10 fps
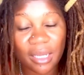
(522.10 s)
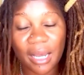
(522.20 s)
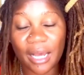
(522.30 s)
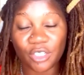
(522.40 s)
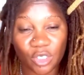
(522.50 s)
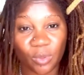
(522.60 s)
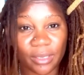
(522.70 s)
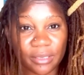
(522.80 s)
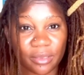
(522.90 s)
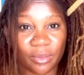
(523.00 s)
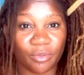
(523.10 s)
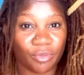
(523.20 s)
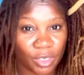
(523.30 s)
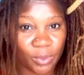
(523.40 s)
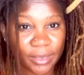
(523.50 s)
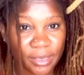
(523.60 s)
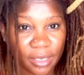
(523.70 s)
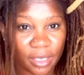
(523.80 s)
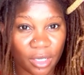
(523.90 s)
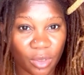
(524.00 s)
I just want to retwist
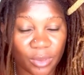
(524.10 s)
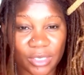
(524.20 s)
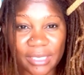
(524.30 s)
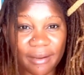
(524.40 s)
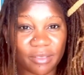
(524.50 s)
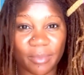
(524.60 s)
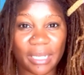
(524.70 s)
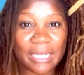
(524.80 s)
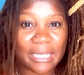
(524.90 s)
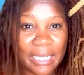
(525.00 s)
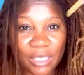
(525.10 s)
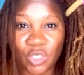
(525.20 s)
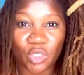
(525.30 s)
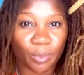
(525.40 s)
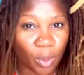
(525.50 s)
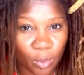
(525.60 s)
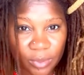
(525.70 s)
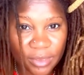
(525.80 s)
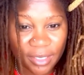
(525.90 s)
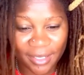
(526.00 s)
it, you know. It doesn't have to be neat to the
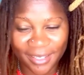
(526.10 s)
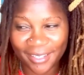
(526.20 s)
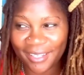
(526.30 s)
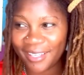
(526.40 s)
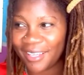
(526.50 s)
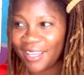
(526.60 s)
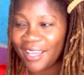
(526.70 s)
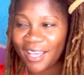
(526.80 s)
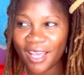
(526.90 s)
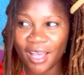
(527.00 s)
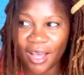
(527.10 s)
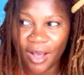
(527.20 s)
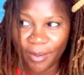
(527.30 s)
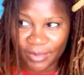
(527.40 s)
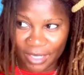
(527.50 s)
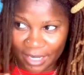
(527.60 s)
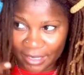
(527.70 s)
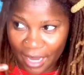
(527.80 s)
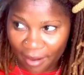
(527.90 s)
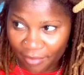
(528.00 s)
bones. So yes, I
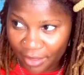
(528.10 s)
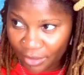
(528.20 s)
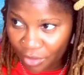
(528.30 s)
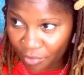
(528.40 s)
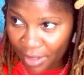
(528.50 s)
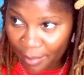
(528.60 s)
have this 3.